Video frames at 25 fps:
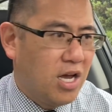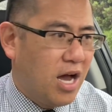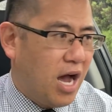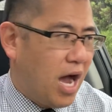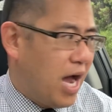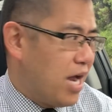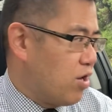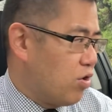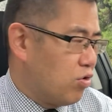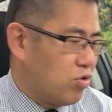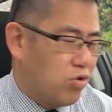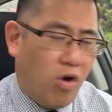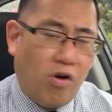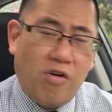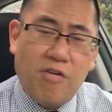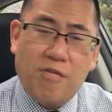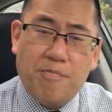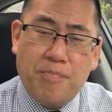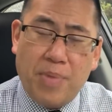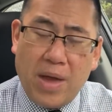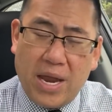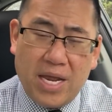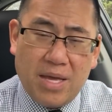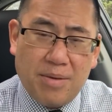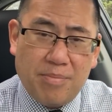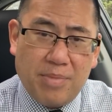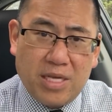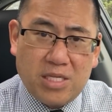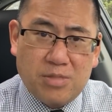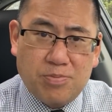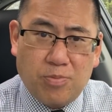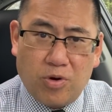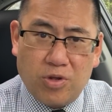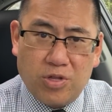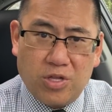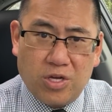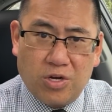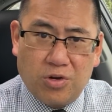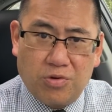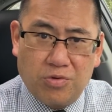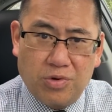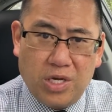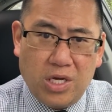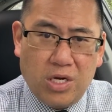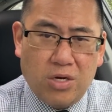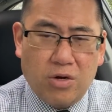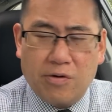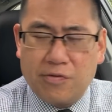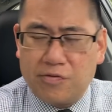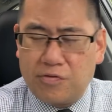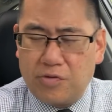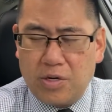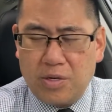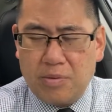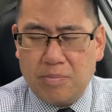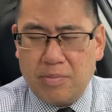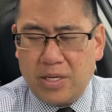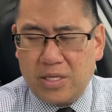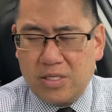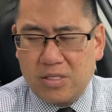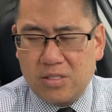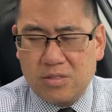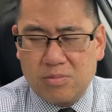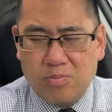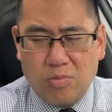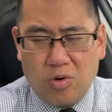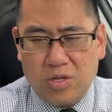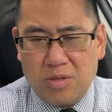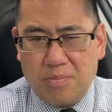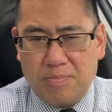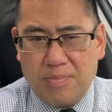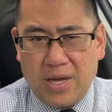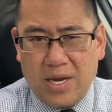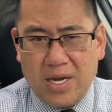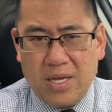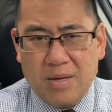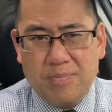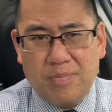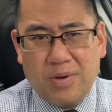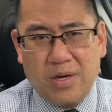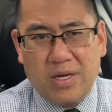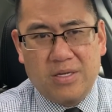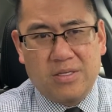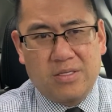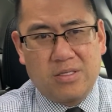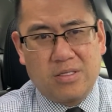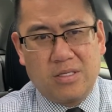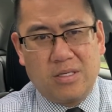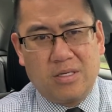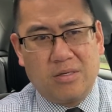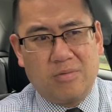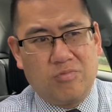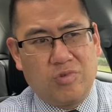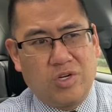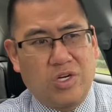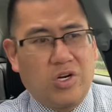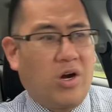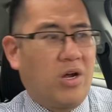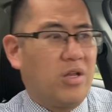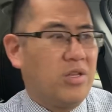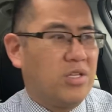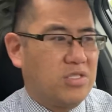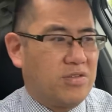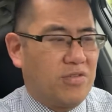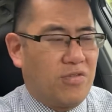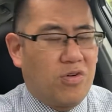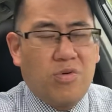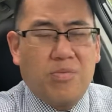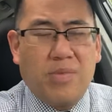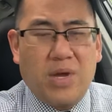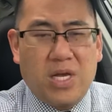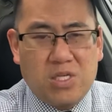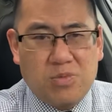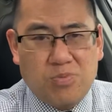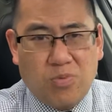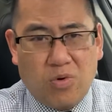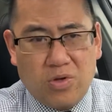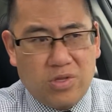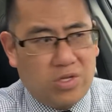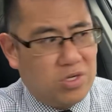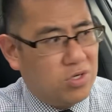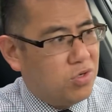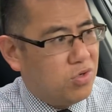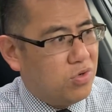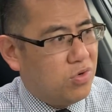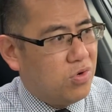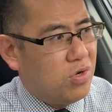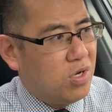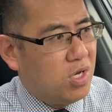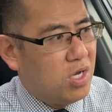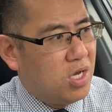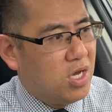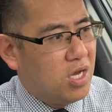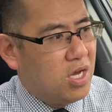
I don't know if Benning makes more than Green or if Green makes more than Benning, but um, regardless of who makes more than who,